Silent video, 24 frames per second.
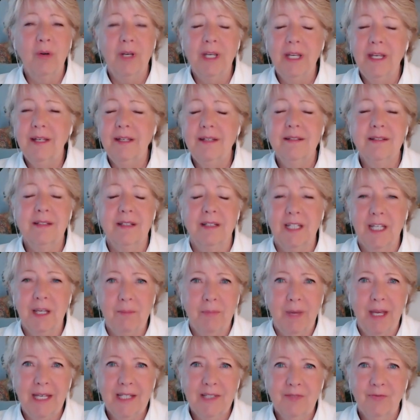easily
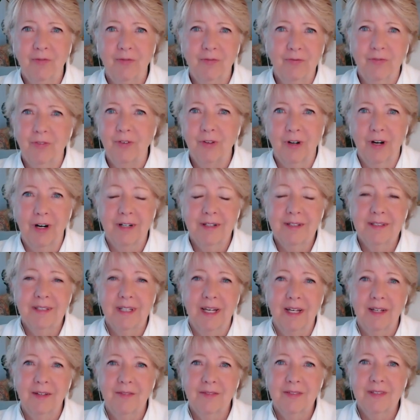make for
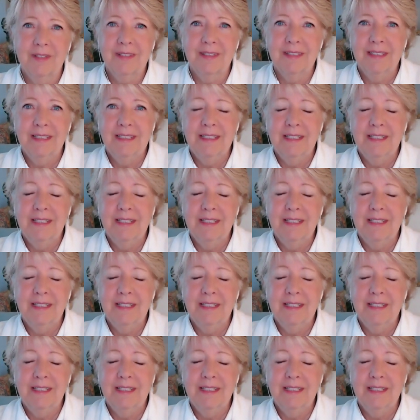ourselves,